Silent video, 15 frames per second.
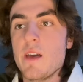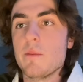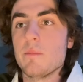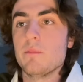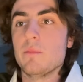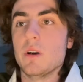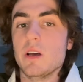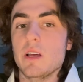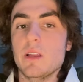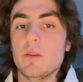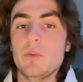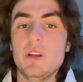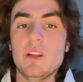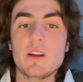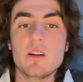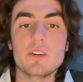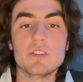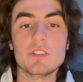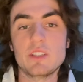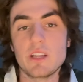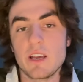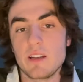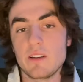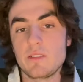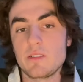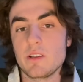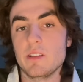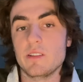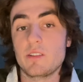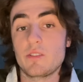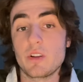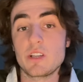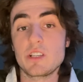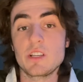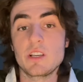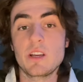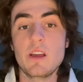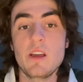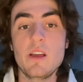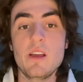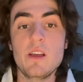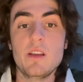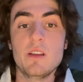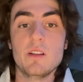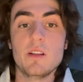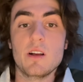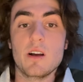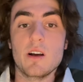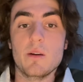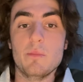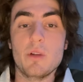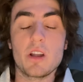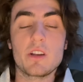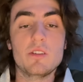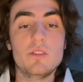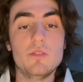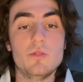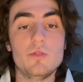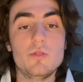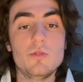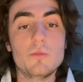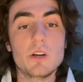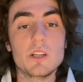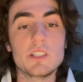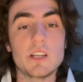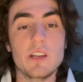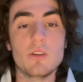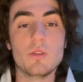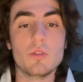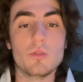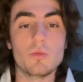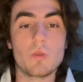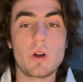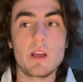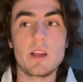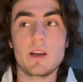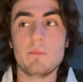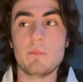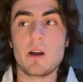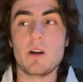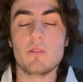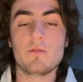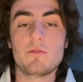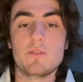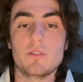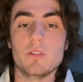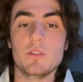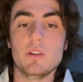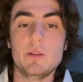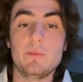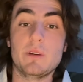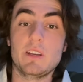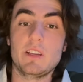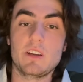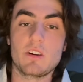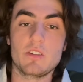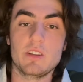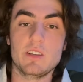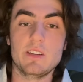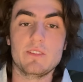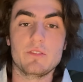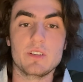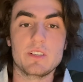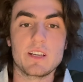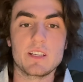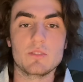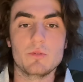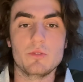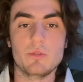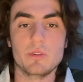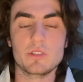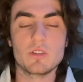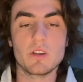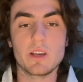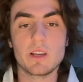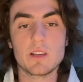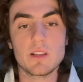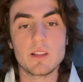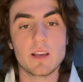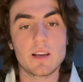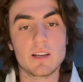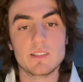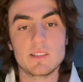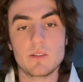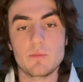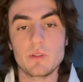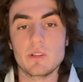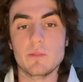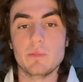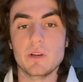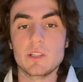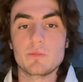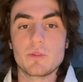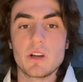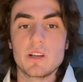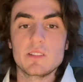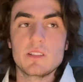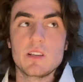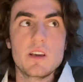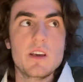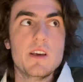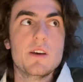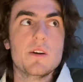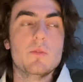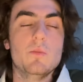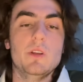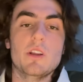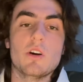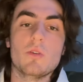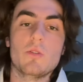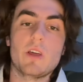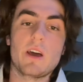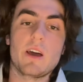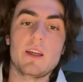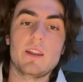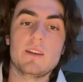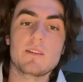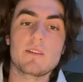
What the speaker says: but we need to understand in stretching not to do too much and know the right amount for depending on the different tests we're doing. So like I said with the bench press, we know that